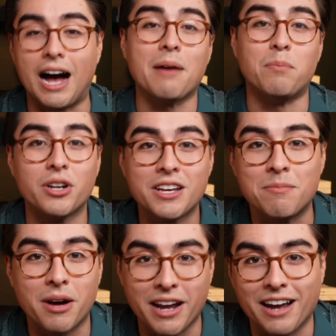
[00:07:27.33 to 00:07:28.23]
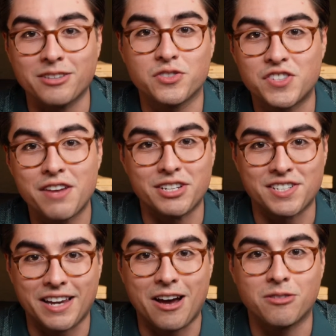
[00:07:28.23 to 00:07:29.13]
I put it in my high-yield savings
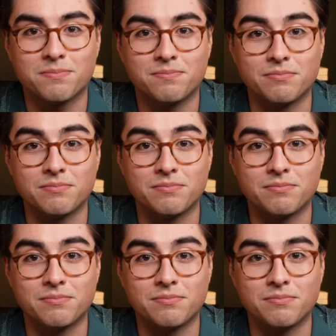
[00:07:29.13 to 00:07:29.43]
account.